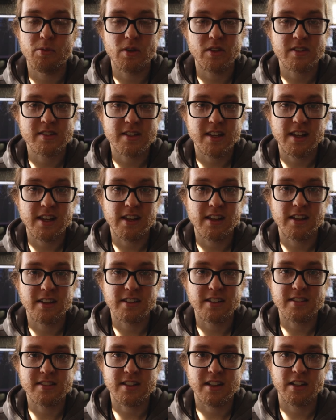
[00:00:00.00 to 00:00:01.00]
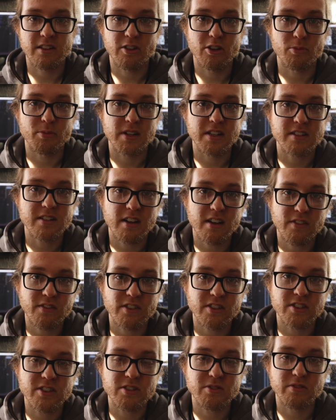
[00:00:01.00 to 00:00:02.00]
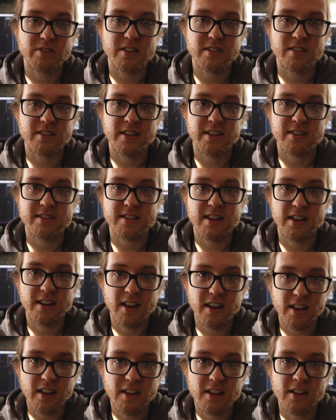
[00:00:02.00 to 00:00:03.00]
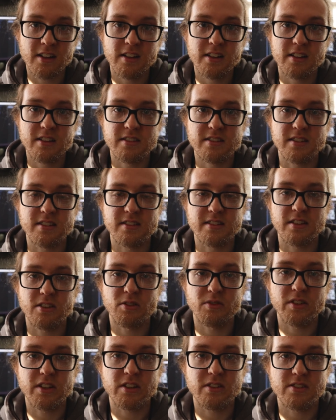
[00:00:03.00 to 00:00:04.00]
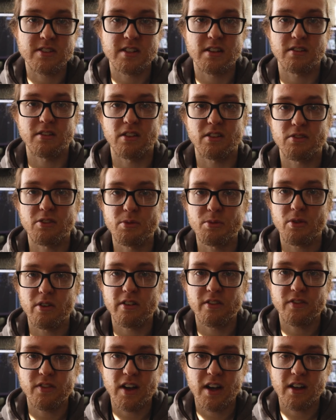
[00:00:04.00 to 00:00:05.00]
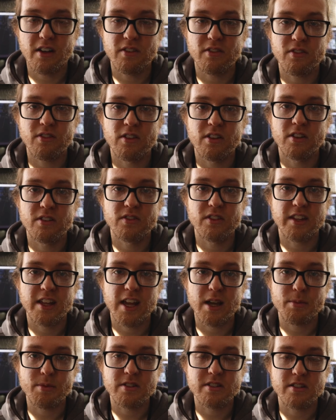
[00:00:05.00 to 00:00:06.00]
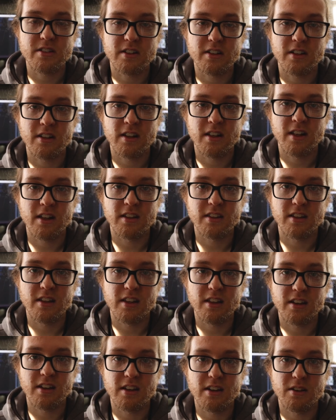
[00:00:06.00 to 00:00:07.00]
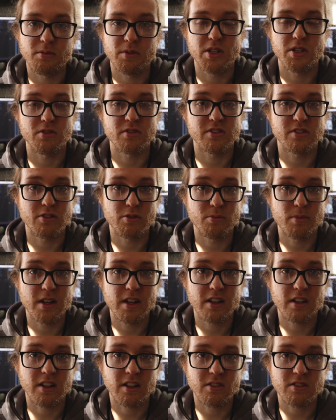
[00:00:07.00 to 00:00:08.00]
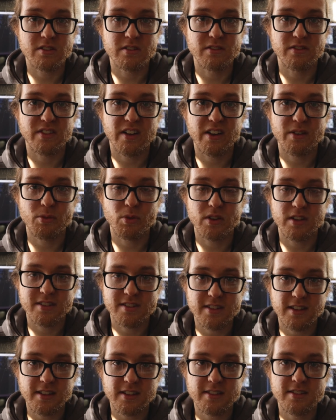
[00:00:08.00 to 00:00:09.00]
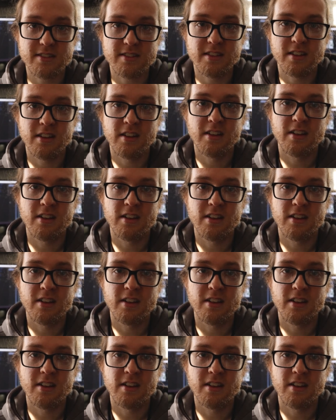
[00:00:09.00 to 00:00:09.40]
will say it does get a little bit tough to shoot with this lens at night, since it only goes down to 3.5 for the aperture, and then when you zoom in it goes to 5.6.